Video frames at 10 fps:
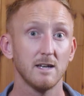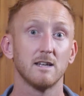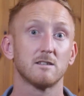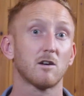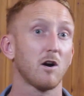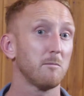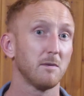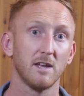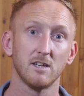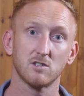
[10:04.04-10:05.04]
is a
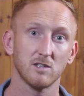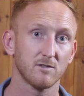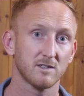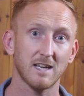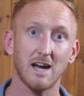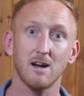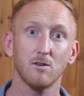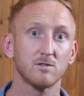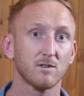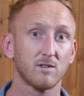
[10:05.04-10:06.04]
combination of
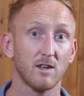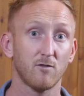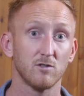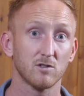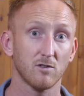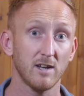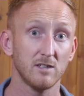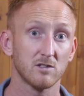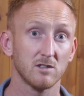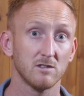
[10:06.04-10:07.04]
sounds of different
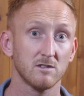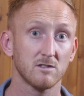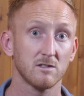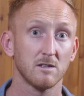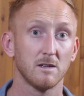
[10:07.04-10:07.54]
durations.